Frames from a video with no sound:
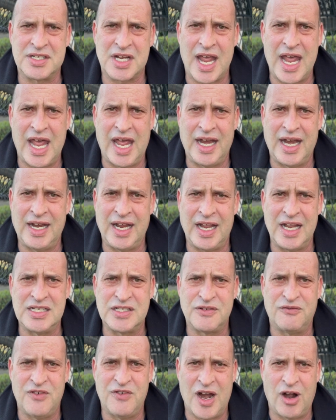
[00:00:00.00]
and it's
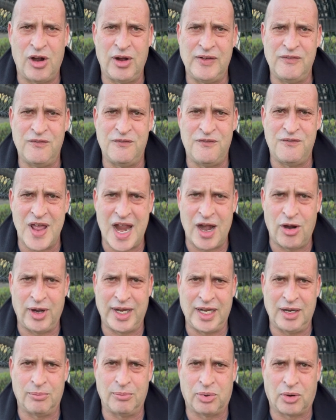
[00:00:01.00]
very,
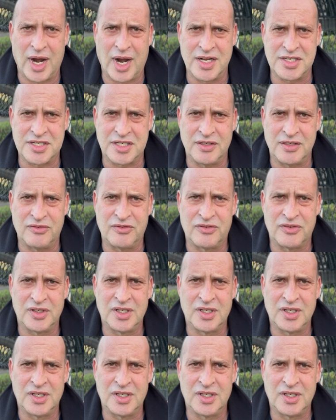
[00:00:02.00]
very impressive.